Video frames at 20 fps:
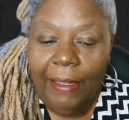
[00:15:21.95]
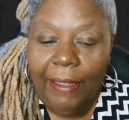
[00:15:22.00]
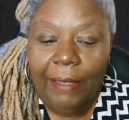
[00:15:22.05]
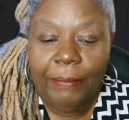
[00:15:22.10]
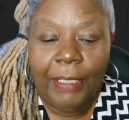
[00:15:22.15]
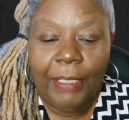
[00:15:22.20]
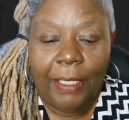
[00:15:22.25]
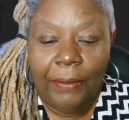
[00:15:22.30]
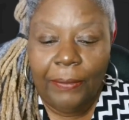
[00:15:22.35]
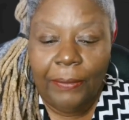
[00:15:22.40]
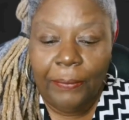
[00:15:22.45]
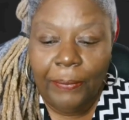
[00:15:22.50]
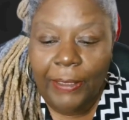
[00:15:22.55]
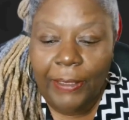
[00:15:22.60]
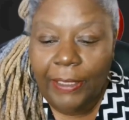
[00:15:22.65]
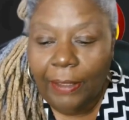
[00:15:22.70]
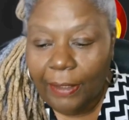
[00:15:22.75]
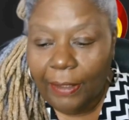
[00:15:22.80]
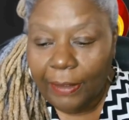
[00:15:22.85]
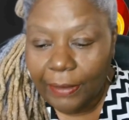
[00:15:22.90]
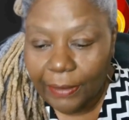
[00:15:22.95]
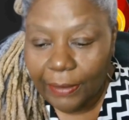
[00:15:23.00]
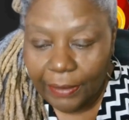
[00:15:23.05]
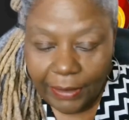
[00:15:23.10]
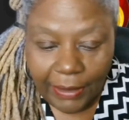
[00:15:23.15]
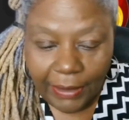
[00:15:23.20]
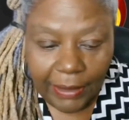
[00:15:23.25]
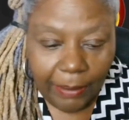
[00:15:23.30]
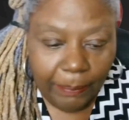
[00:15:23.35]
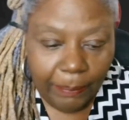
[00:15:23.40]
I'm not going to read all of
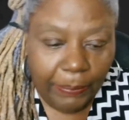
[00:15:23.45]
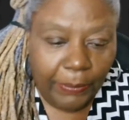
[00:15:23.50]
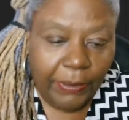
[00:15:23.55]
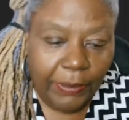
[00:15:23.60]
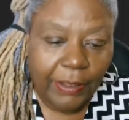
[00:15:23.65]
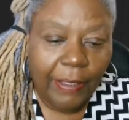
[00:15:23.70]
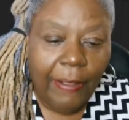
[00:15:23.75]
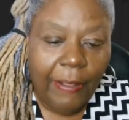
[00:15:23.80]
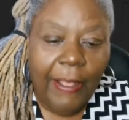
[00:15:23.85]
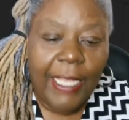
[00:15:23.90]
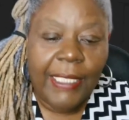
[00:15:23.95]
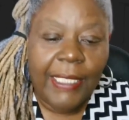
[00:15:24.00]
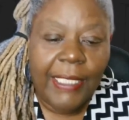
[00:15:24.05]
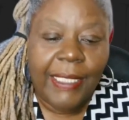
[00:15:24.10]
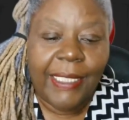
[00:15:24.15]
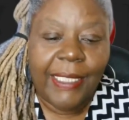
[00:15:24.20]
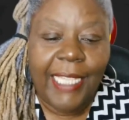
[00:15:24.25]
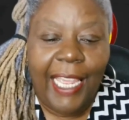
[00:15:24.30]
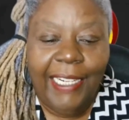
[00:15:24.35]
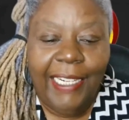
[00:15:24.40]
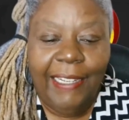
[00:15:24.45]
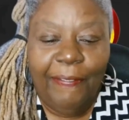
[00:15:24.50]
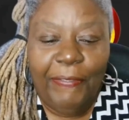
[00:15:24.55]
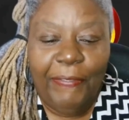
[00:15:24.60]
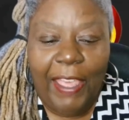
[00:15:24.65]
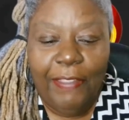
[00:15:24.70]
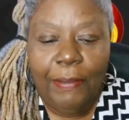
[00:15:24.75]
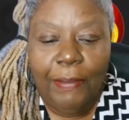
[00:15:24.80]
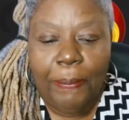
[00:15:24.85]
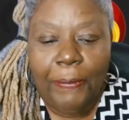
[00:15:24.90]
those numbers, stating
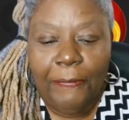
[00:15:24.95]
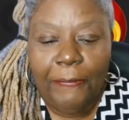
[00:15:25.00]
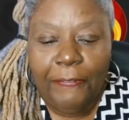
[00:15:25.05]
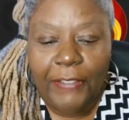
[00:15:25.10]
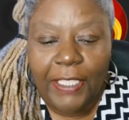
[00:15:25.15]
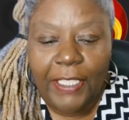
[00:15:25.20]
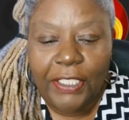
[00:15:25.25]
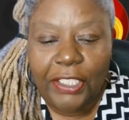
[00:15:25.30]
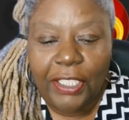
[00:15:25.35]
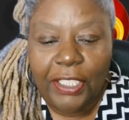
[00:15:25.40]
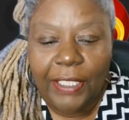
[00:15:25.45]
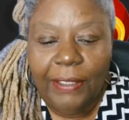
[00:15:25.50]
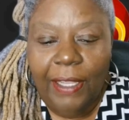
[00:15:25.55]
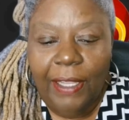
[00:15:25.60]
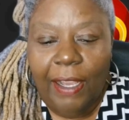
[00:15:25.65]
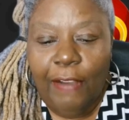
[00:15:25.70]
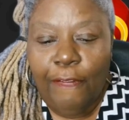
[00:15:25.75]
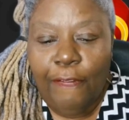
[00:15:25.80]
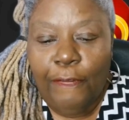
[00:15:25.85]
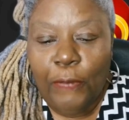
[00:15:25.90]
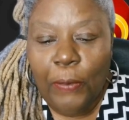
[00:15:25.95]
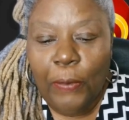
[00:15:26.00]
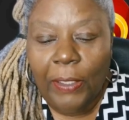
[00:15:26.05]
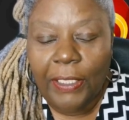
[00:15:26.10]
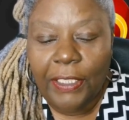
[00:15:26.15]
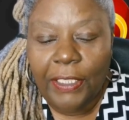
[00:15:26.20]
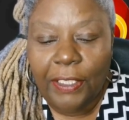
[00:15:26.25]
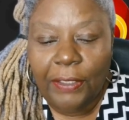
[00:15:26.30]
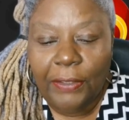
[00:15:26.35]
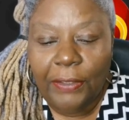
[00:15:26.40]
that the provision of
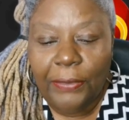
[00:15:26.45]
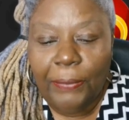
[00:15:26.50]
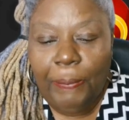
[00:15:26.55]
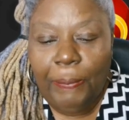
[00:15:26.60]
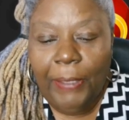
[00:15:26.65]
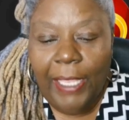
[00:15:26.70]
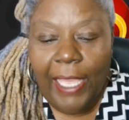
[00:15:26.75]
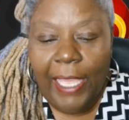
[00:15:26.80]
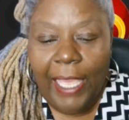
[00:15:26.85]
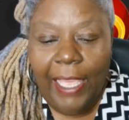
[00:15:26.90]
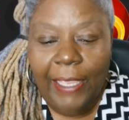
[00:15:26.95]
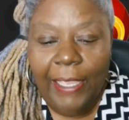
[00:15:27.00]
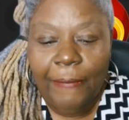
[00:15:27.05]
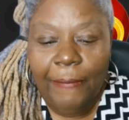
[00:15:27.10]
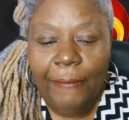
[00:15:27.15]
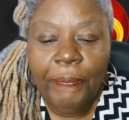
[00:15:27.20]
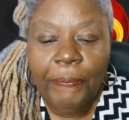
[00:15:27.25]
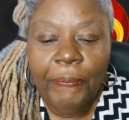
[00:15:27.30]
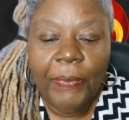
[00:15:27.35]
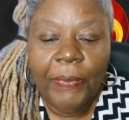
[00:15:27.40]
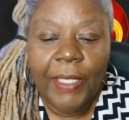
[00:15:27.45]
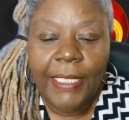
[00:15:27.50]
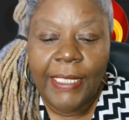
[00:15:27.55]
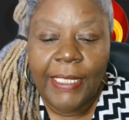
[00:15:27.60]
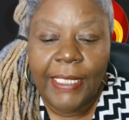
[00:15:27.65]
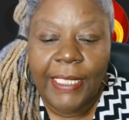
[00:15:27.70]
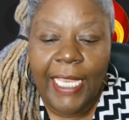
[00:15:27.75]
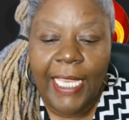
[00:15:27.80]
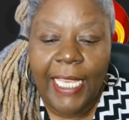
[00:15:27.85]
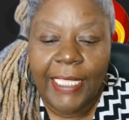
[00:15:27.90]
42 PA
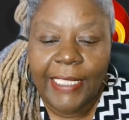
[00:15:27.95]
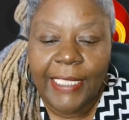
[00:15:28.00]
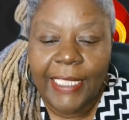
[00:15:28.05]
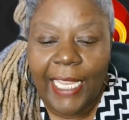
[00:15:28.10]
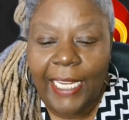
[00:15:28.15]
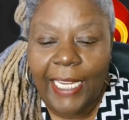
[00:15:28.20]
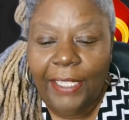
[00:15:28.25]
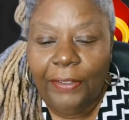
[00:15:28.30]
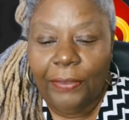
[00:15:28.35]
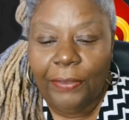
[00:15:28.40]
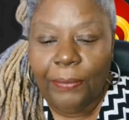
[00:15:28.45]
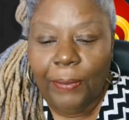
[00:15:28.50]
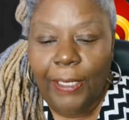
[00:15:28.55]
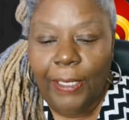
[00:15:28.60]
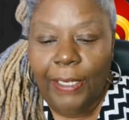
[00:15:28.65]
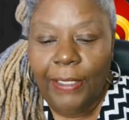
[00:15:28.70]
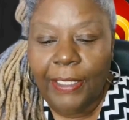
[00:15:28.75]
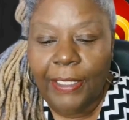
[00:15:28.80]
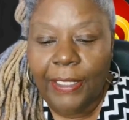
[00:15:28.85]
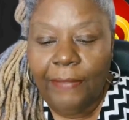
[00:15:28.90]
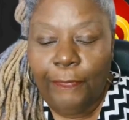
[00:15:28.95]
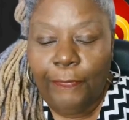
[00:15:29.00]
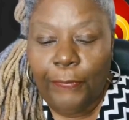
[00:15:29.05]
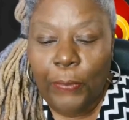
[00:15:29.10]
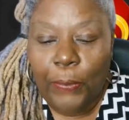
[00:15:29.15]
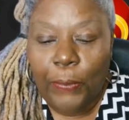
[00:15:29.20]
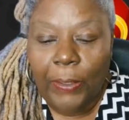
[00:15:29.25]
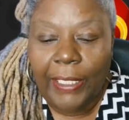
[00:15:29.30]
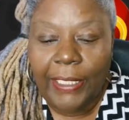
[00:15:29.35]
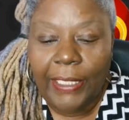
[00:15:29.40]
CS
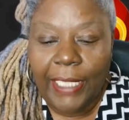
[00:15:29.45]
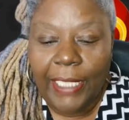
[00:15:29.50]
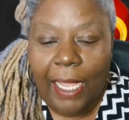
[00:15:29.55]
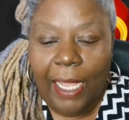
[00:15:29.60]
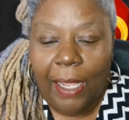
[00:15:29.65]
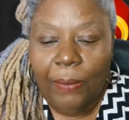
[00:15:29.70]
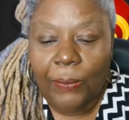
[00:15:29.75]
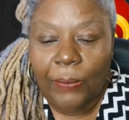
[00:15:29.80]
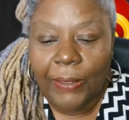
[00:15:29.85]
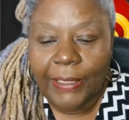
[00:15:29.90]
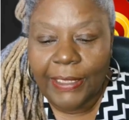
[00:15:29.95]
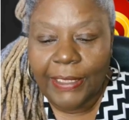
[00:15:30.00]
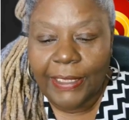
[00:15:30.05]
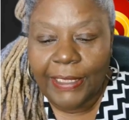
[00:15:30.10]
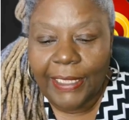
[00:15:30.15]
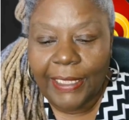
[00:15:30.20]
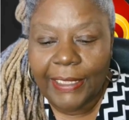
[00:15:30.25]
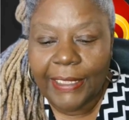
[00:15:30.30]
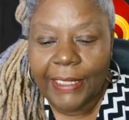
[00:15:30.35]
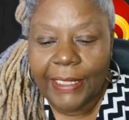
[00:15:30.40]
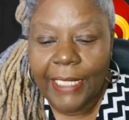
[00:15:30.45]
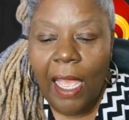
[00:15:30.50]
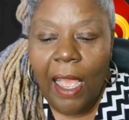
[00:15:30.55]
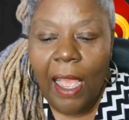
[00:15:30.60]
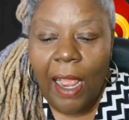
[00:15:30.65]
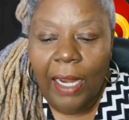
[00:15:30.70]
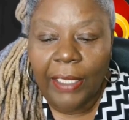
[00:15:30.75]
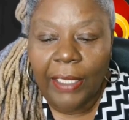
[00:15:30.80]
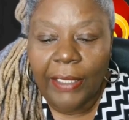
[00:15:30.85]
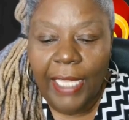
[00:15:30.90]
8340.16
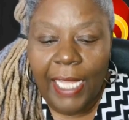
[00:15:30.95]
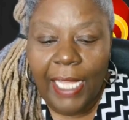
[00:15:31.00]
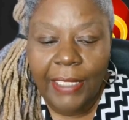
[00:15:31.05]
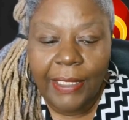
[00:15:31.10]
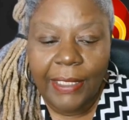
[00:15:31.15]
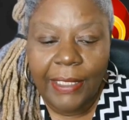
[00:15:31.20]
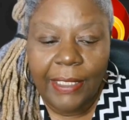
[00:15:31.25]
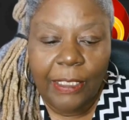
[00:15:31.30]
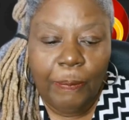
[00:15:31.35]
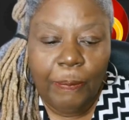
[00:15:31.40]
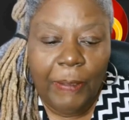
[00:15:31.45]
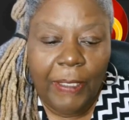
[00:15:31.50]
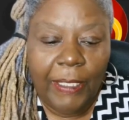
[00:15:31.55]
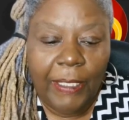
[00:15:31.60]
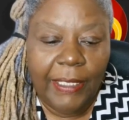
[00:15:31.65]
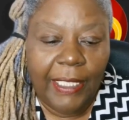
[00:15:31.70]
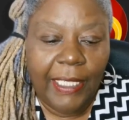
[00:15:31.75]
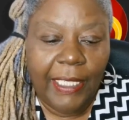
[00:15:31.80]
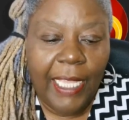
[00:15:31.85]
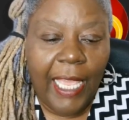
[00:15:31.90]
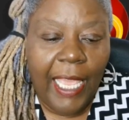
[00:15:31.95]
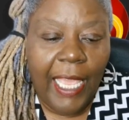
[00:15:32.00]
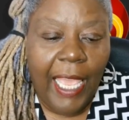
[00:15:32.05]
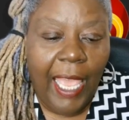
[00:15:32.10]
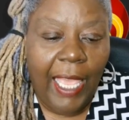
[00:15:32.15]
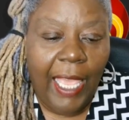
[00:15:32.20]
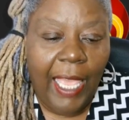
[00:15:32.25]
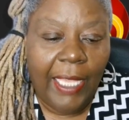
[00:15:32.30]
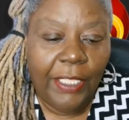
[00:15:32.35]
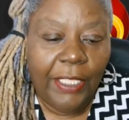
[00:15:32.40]
are not suspended
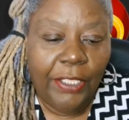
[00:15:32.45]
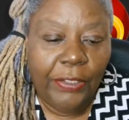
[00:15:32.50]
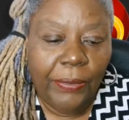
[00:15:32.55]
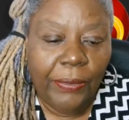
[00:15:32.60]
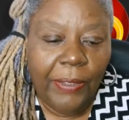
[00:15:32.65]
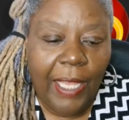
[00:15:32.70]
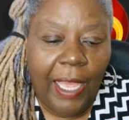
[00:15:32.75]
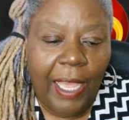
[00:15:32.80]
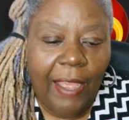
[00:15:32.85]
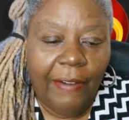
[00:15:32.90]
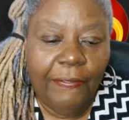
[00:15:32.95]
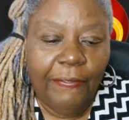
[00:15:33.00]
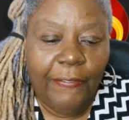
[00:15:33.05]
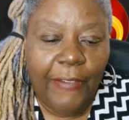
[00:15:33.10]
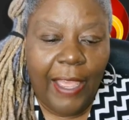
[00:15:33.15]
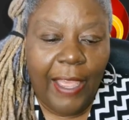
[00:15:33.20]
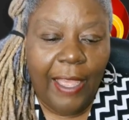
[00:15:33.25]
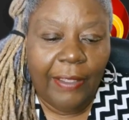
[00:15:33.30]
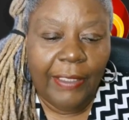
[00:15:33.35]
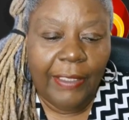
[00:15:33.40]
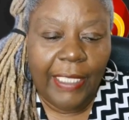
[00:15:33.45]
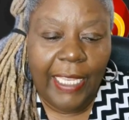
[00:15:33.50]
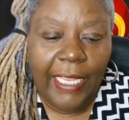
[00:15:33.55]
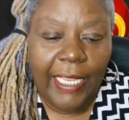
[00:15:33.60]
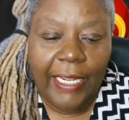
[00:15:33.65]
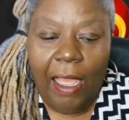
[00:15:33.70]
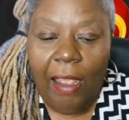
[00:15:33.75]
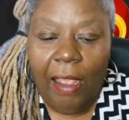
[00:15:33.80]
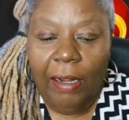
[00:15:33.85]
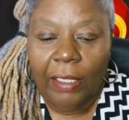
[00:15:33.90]
and do not
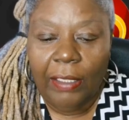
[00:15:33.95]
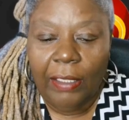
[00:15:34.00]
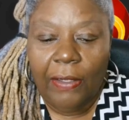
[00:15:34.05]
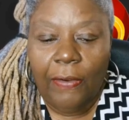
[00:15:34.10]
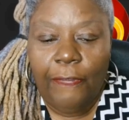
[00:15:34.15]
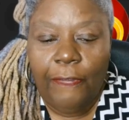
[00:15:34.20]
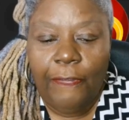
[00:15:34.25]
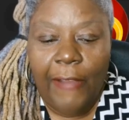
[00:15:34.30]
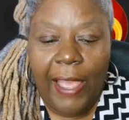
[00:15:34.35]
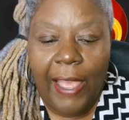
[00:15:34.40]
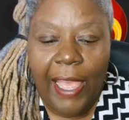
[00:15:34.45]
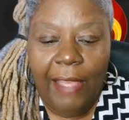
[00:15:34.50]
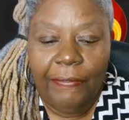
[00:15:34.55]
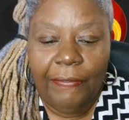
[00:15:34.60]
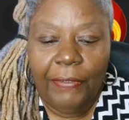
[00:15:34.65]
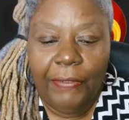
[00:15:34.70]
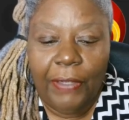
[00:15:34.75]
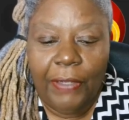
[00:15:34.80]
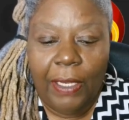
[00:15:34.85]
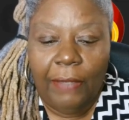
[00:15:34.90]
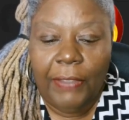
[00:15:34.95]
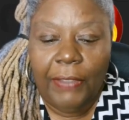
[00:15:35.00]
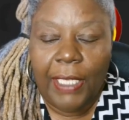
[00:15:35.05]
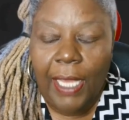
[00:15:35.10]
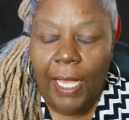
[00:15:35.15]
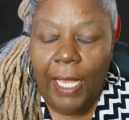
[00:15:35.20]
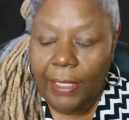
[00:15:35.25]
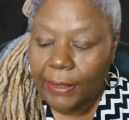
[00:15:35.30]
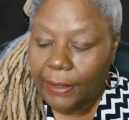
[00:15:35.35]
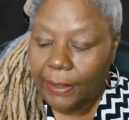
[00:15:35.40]
violate Article 5 of the
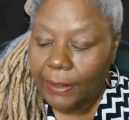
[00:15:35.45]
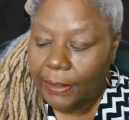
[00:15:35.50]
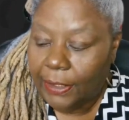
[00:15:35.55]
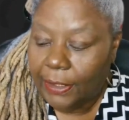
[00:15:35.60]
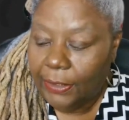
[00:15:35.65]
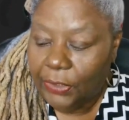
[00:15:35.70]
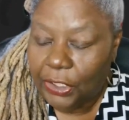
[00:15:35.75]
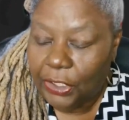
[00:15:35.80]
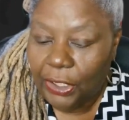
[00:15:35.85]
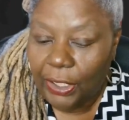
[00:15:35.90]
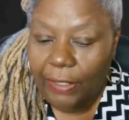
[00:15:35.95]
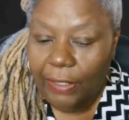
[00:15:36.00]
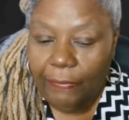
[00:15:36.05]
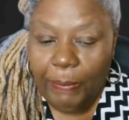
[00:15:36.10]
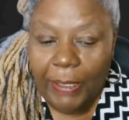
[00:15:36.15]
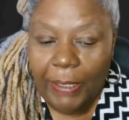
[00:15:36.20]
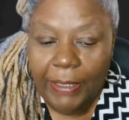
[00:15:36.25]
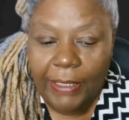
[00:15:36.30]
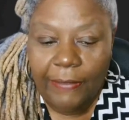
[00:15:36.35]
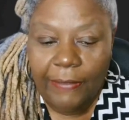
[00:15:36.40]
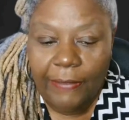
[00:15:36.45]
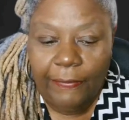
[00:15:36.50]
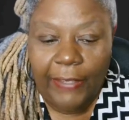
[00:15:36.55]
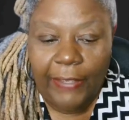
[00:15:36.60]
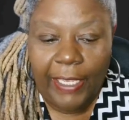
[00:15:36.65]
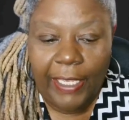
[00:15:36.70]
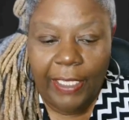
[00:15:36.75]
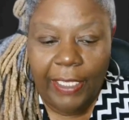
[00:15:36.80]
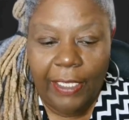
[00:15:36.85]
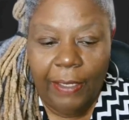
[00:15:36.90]
Constitution of
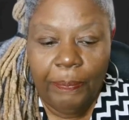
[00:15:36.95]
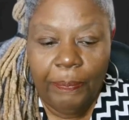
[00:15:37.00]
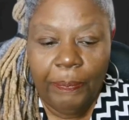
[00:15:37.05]
Pennsylvania.